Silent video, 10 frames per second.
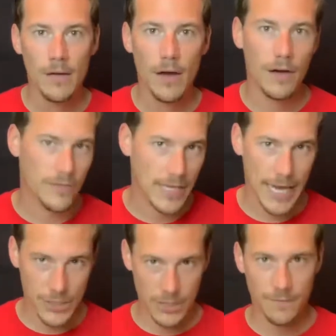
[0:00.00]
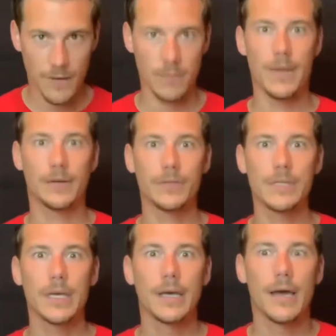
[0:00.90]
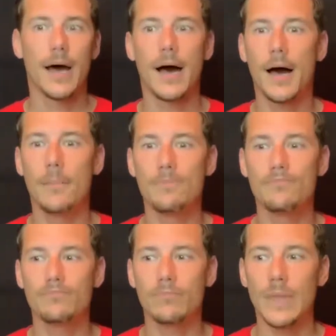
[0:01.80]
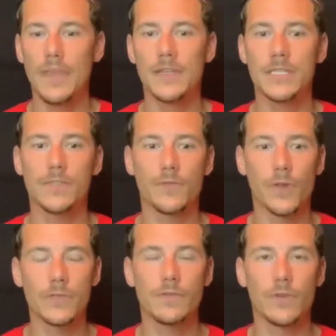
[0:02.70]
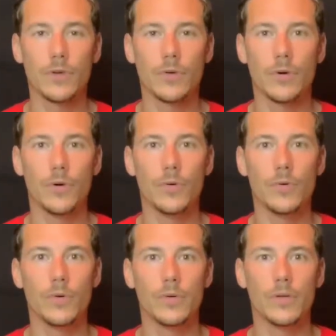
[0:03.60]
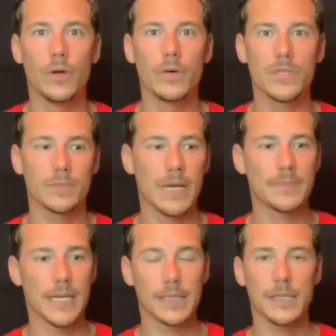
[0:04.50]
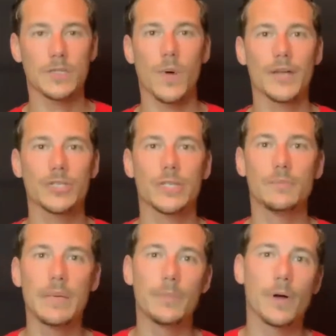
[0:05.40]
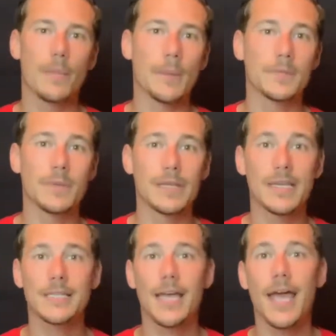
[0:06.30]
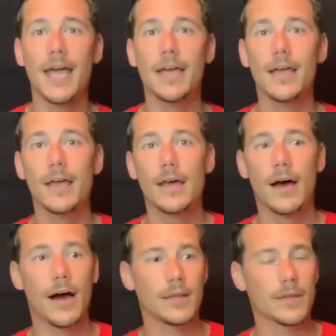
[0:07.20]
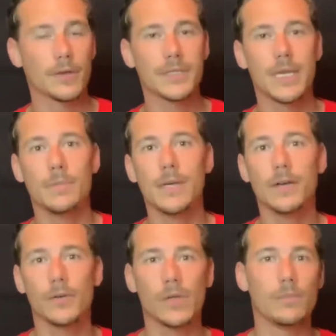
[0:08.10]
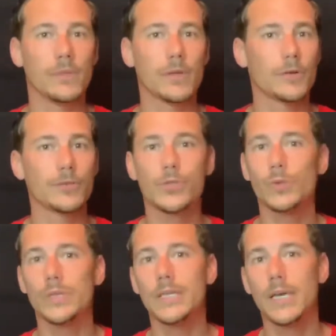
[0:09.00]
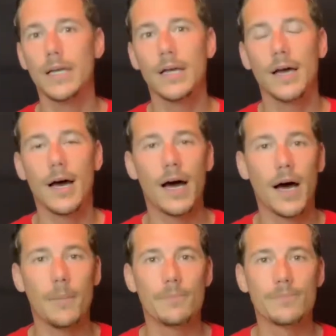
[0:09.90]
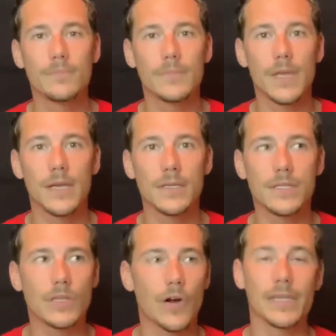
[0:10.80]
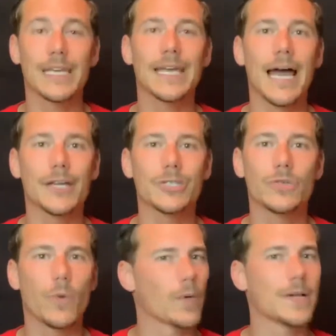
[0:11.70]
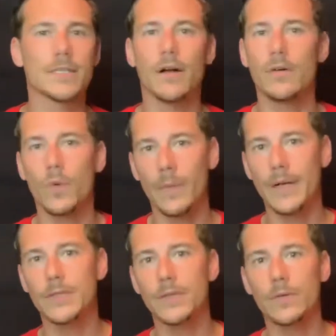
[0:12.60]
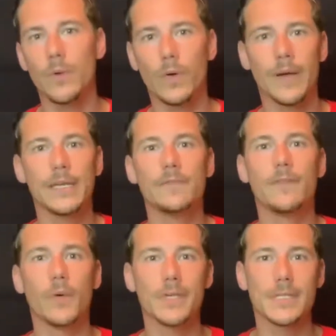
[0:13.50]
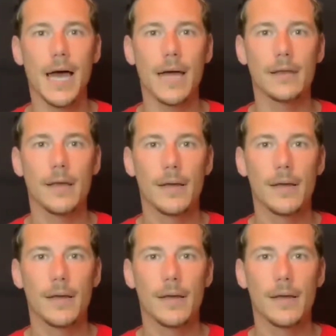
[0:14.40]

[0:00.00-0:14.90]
of the catching fundamentals. And this is for those of you who, sometimes I get this question. People come up to me and they say, hey, little Timmy or little Julie, is starting to catch. Where do I start? What do I do? What do I need to focus on?